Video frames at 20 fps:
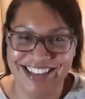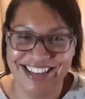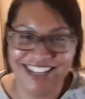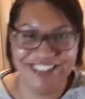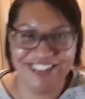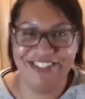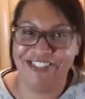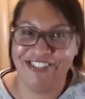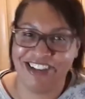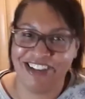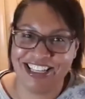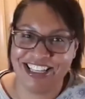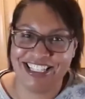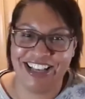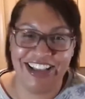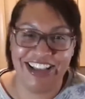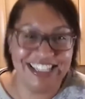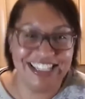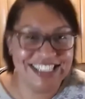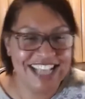Not rocket
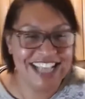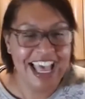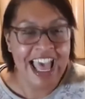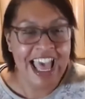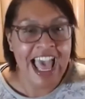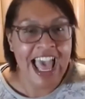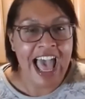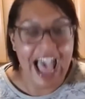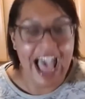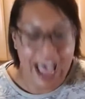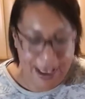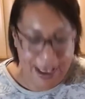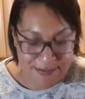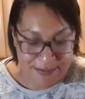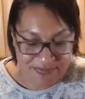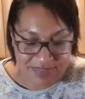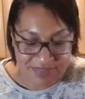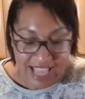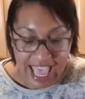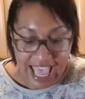science.
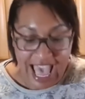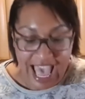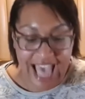And